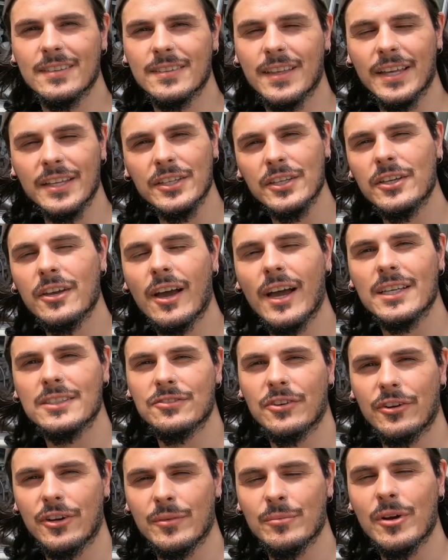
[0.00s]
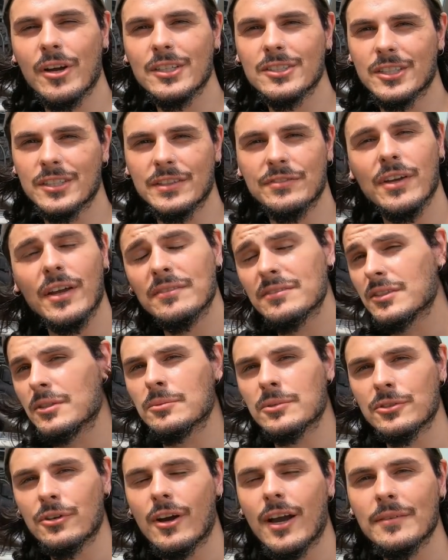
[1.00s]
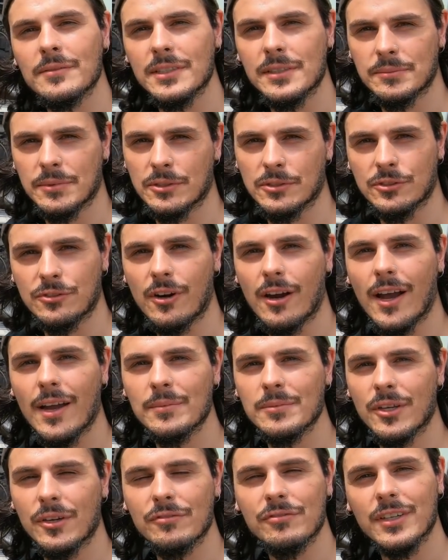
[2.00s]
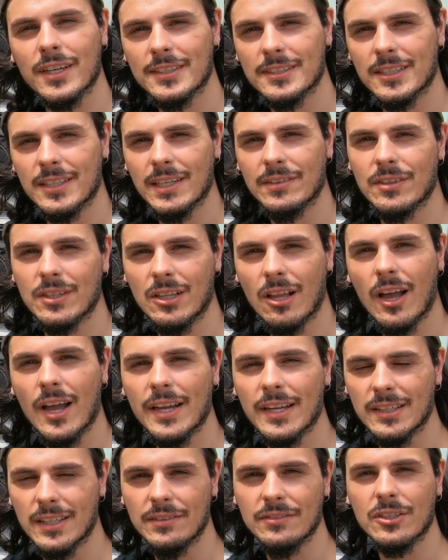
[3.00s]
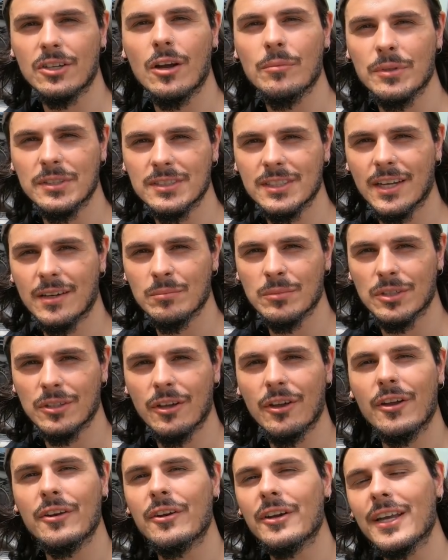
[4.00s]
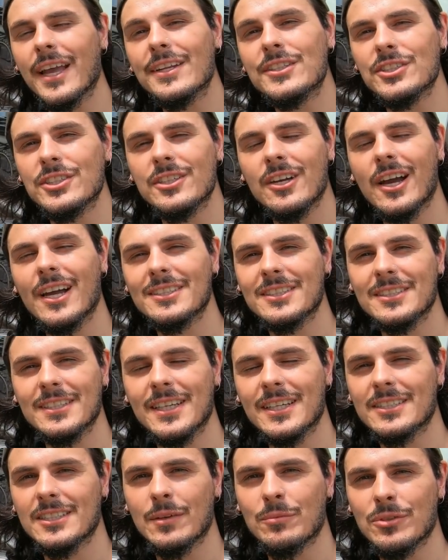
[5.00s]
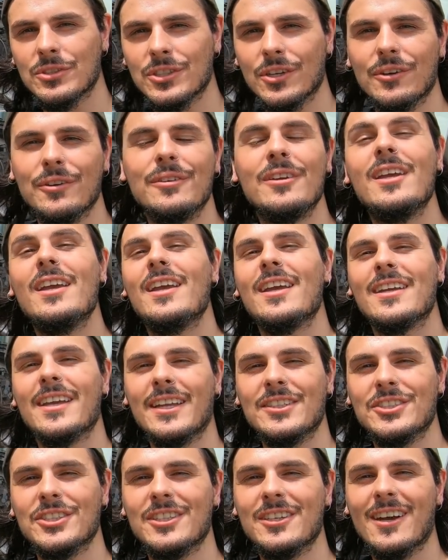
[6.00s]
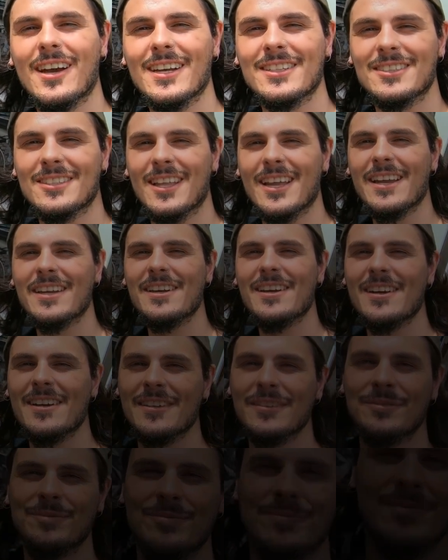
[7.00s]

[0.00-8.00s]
Thank you guys very much, and if you haven't subscribed, hit subscribe. Don't forget to leave a like, leave a comment down below, and I'll catch you guys on the next episode. Catch you guys later.